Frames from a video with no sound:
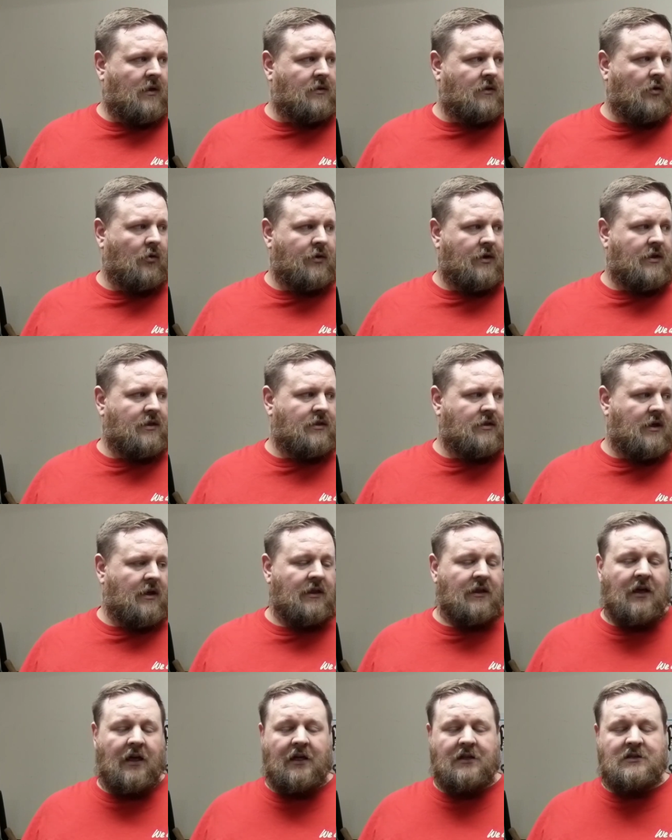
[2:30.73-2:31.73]
the only
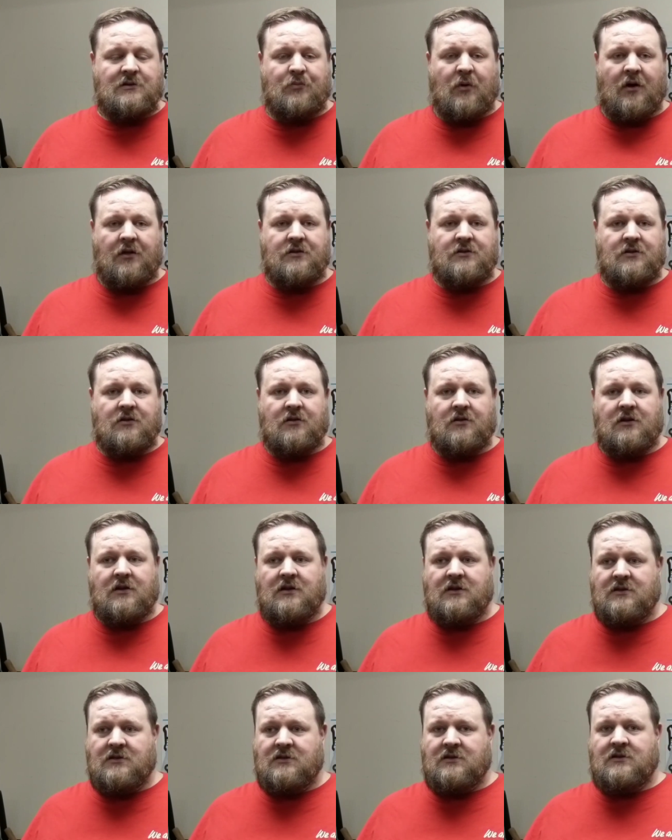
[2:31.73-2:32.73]
thing that gets sponsored
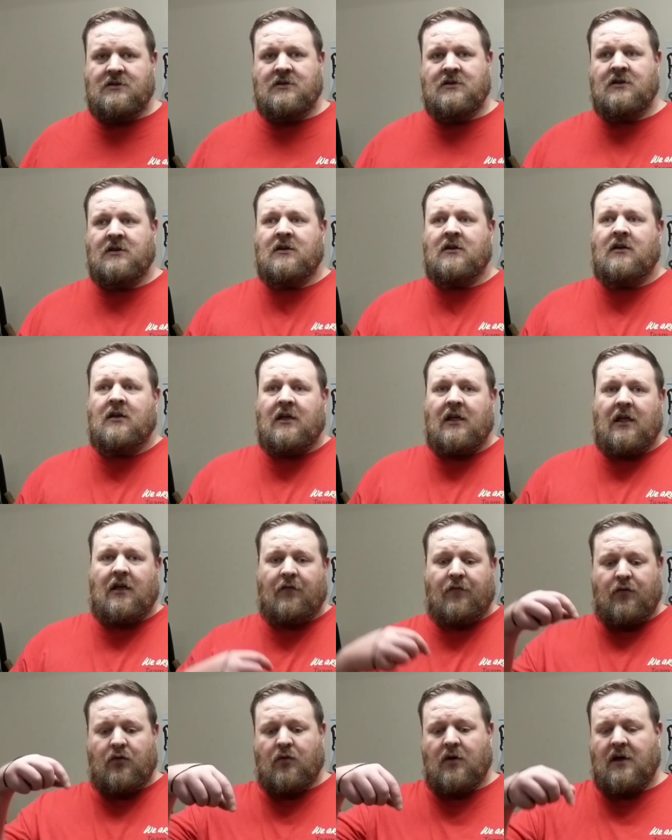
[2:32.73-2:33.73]
is
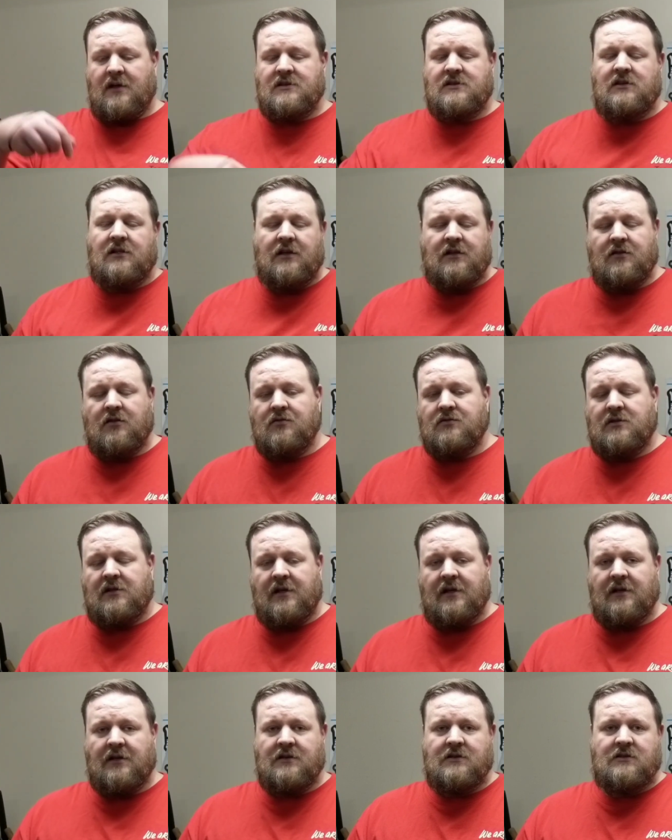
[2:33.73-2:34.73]
if you guys click those
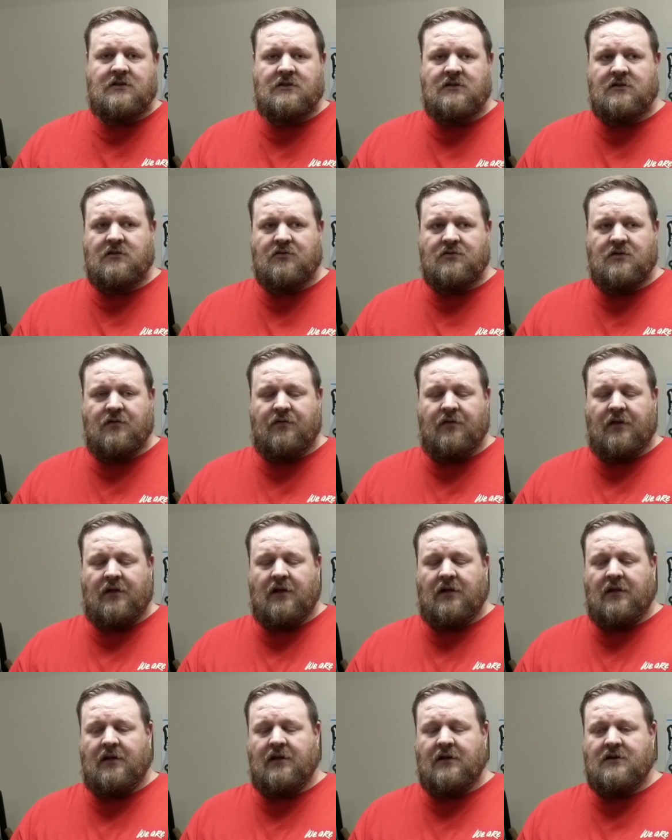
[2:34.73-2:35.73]
links, those
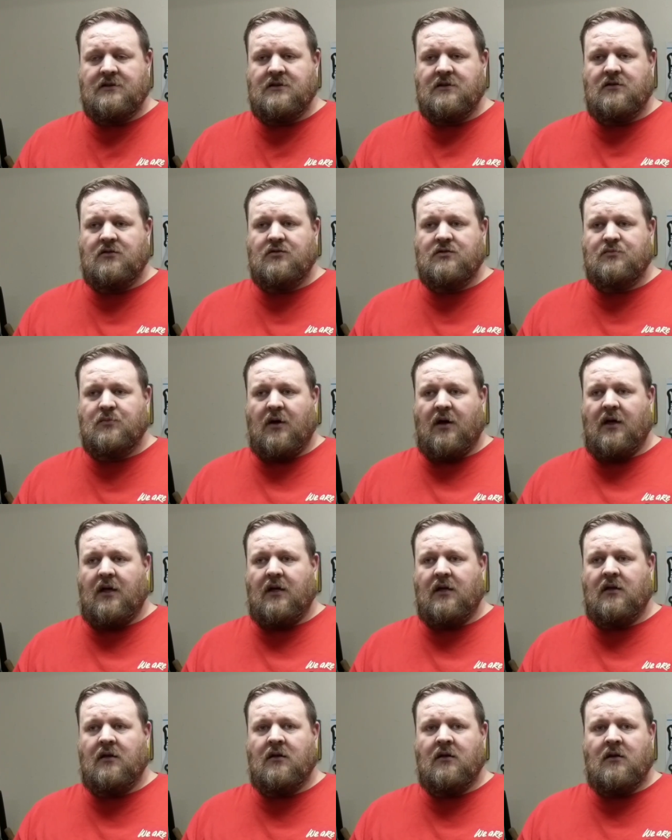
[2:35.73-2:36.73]
affiliate links, and use
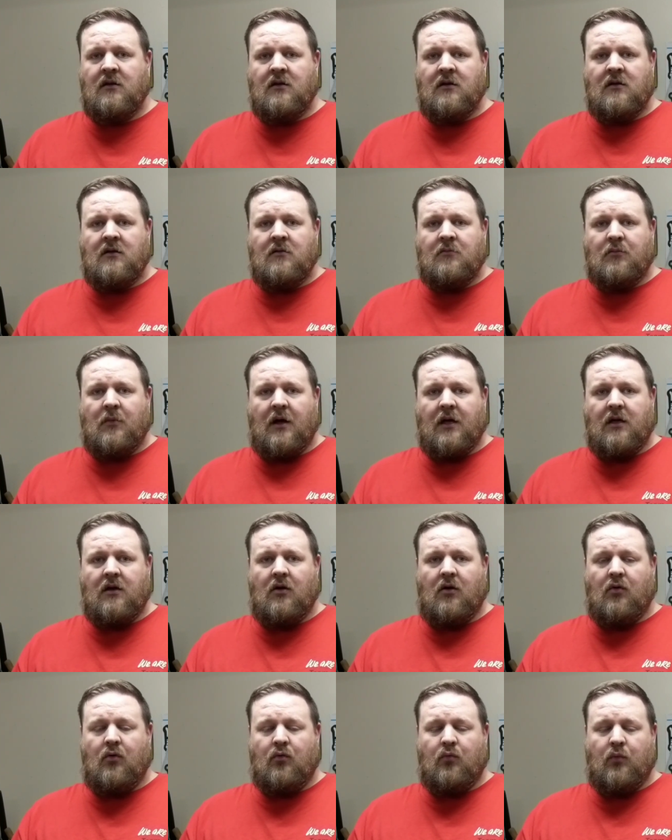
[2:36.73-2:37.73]
my
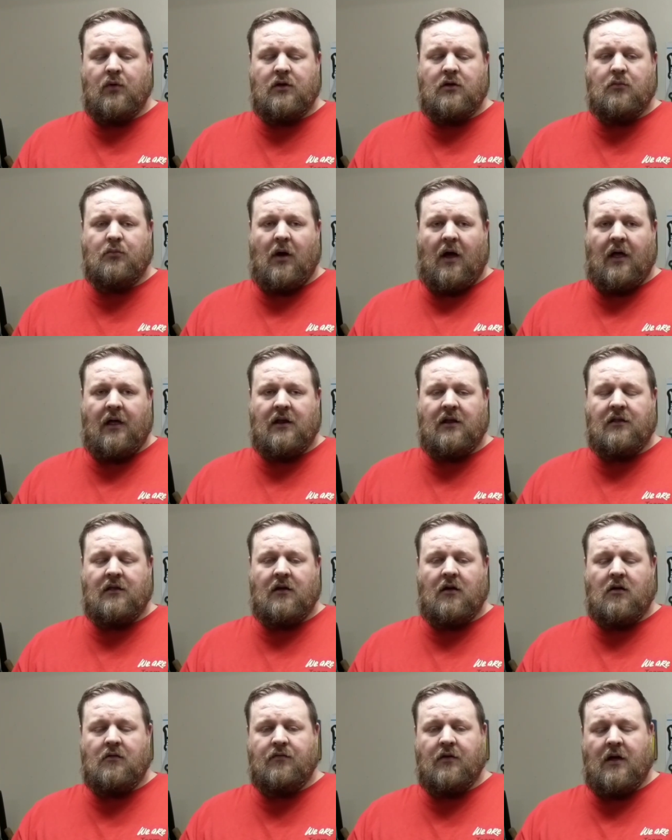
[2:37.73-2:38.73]
code when you buy
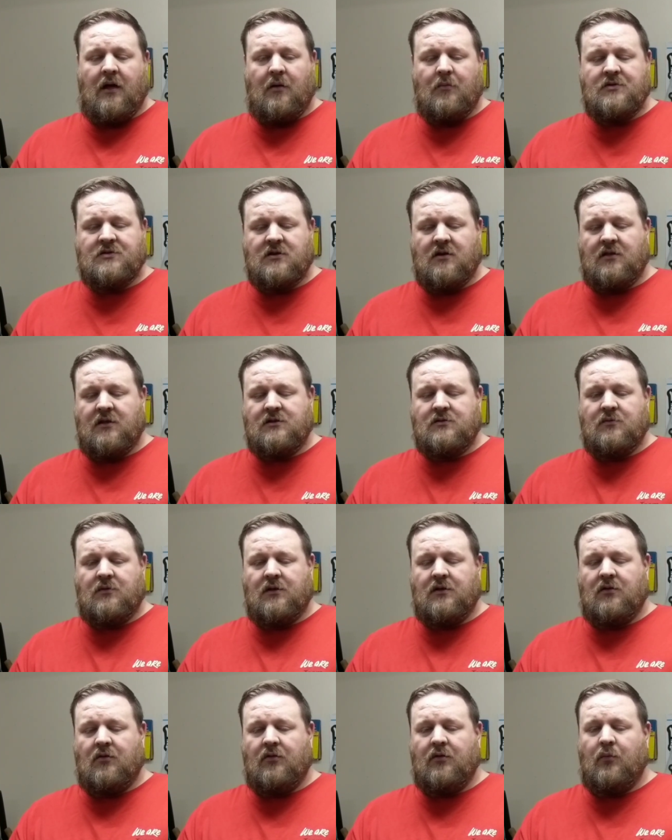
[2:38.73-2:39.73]
anything off of Amazon. That's
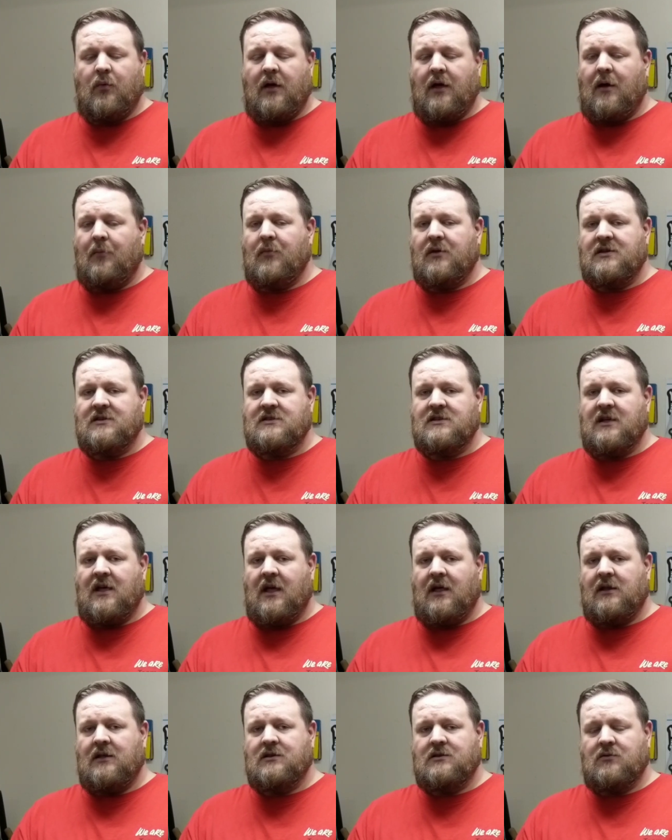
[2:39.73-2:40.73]
really the only way I'm going to see
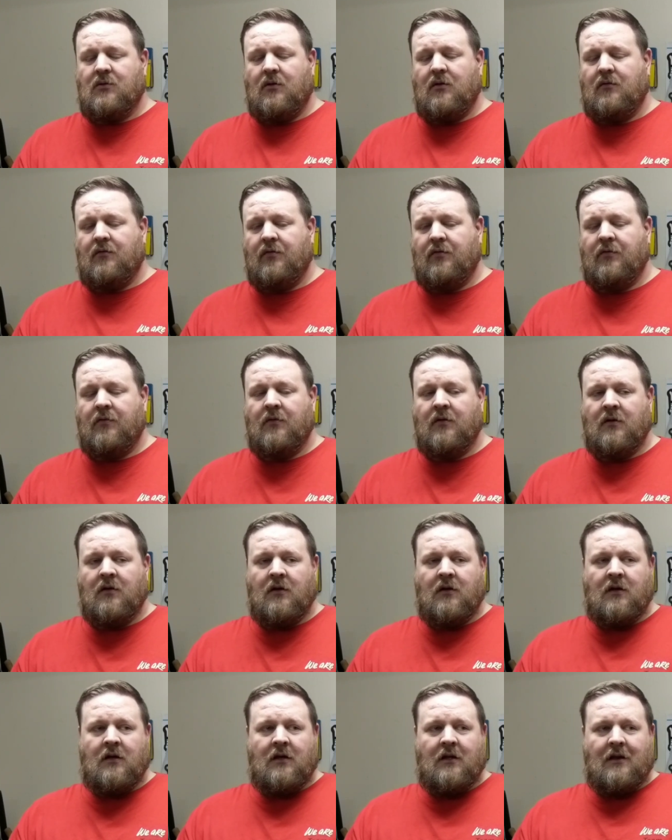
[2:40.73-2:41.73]
any sort of
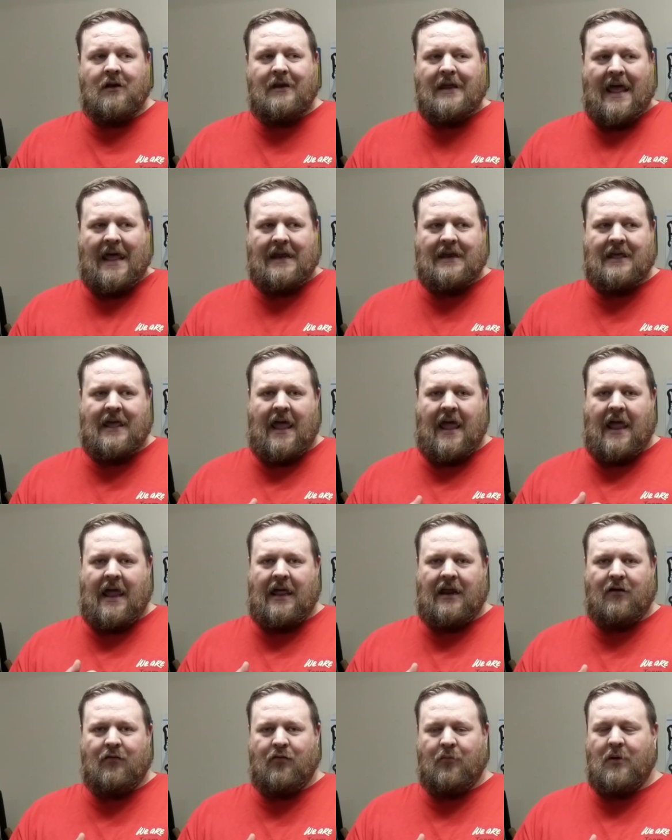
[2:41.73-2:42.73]
net
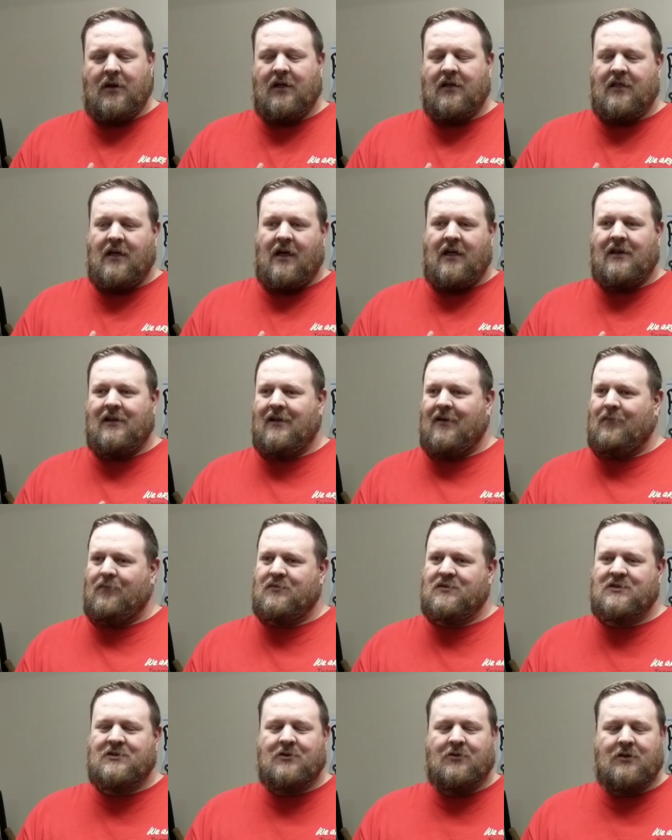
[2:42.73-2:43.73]
gain from any of that, and I'm
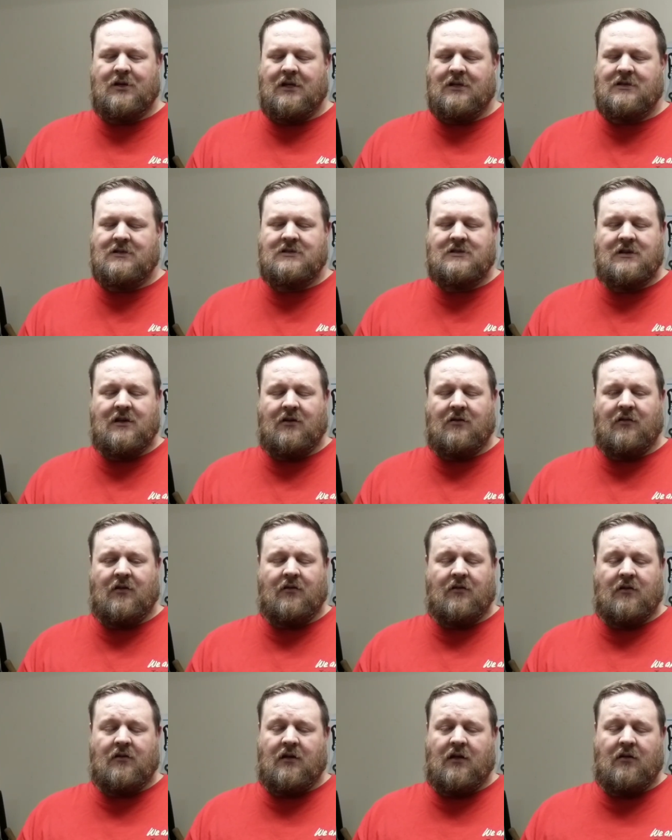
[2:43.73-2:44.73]
still yet to see it
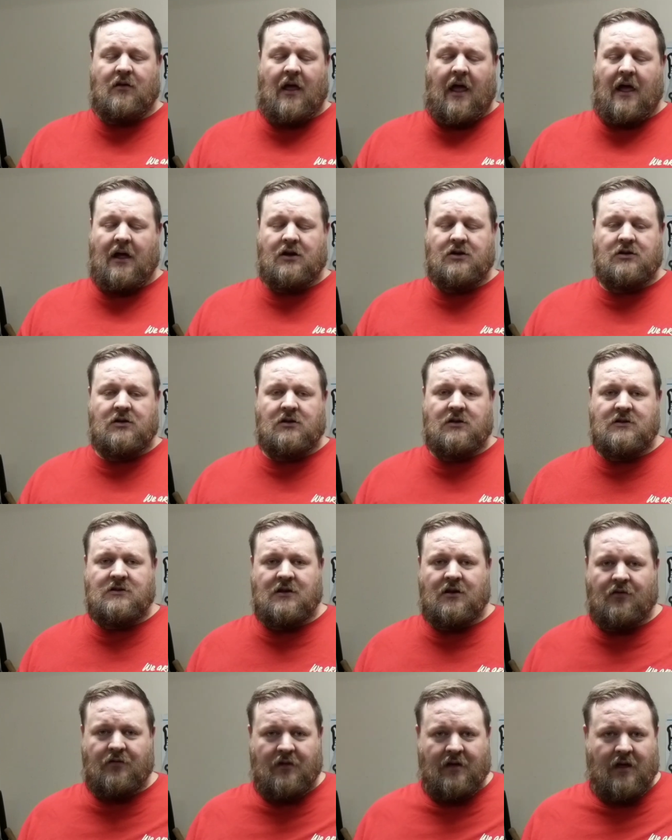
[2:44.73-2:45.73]
in action because
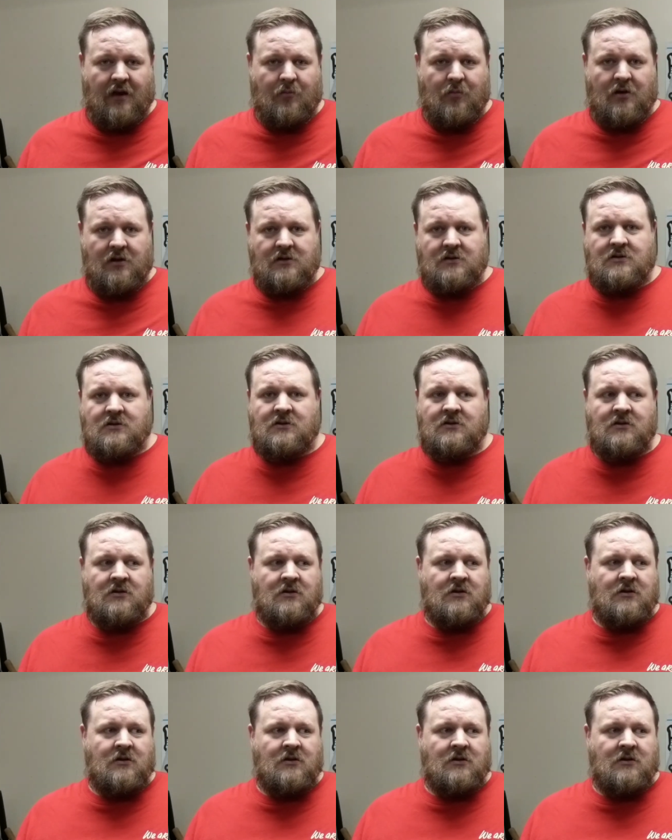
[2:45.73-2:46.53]
I don't think anybody's